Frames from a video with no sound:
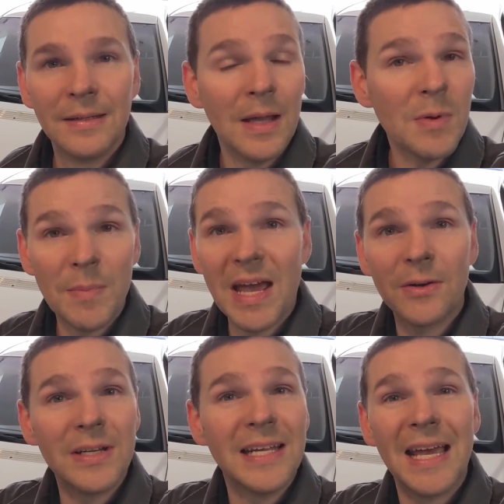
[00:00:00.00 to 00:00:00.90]
Now my
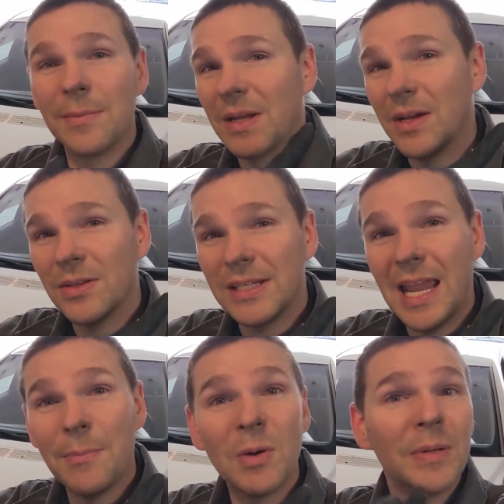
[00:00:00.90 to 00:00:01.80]
battery died on my other
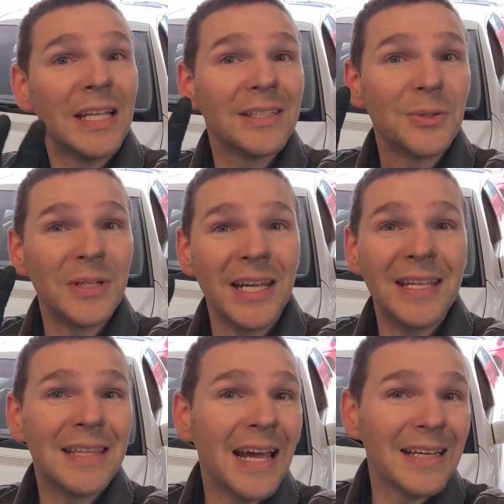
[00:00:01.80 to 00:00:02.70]
camera, but that's
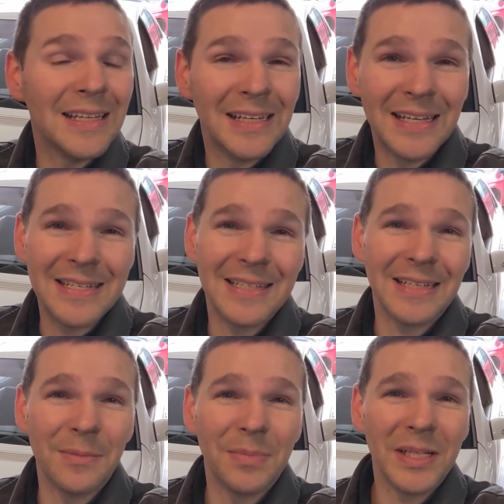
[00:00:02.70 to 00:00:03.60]
okay, that is
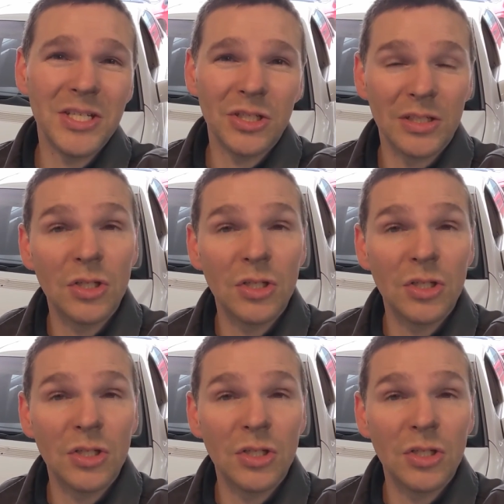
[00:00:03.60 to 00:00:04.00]
the completion.